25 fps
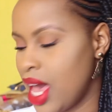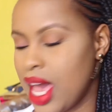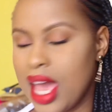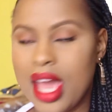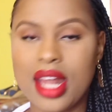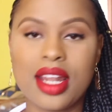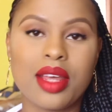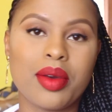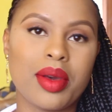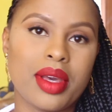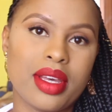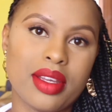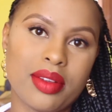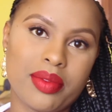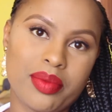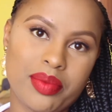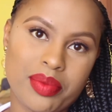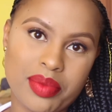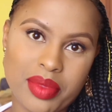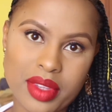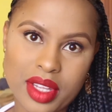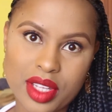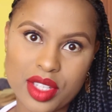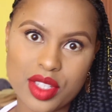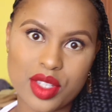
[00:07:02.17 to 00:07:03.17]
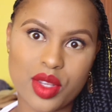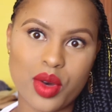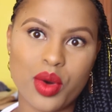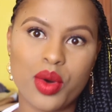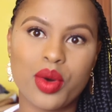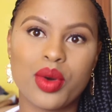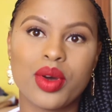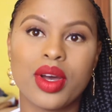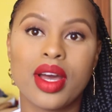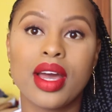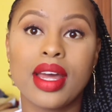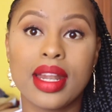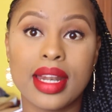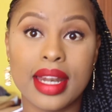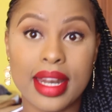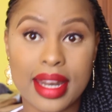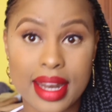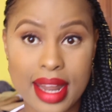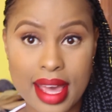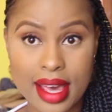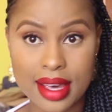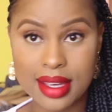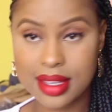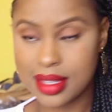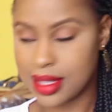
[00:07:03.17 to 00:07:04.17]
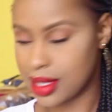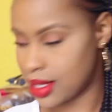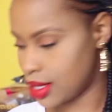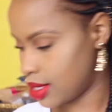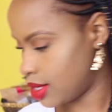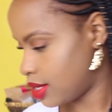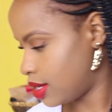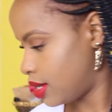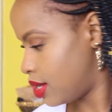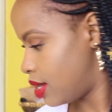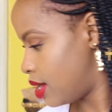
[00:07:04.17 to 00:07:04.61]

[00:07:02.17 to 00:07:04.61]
Anyway, so next